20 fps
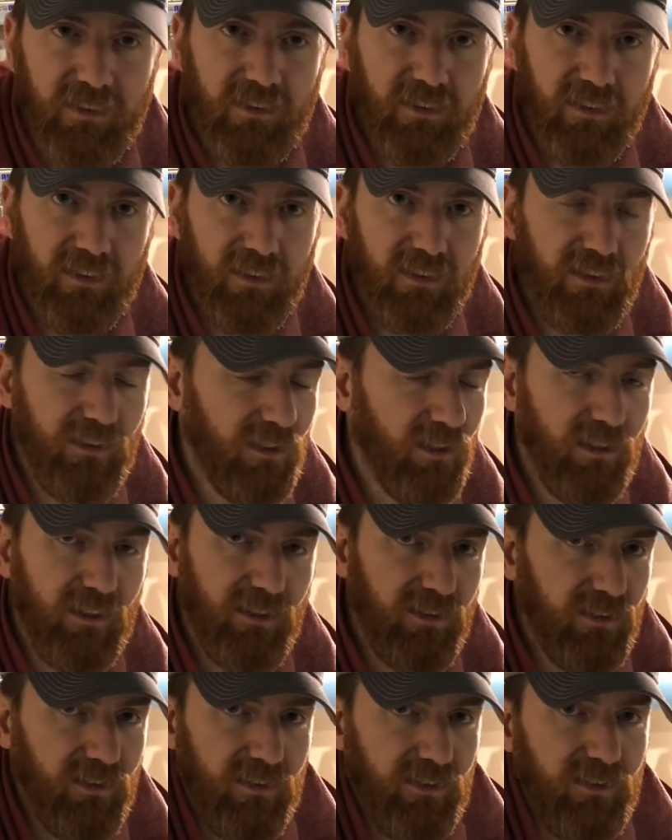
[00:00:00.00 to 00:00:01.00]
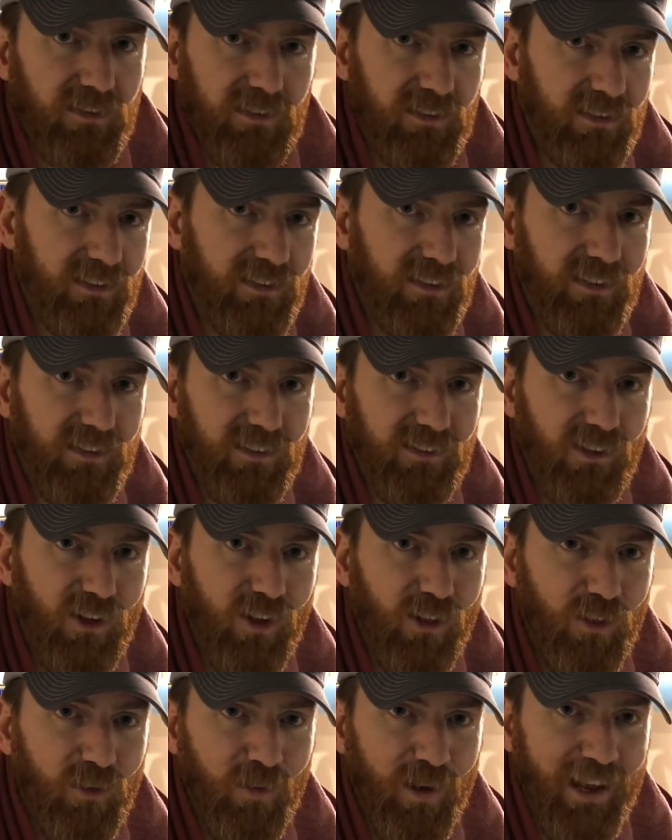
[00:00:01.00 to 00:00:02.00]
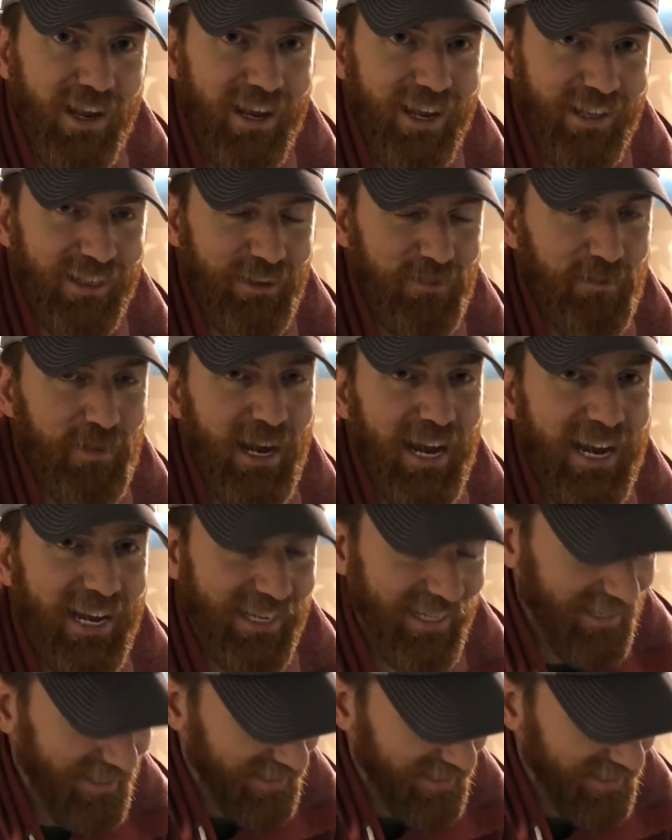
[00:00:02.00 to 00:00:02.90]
It's all the way at the back.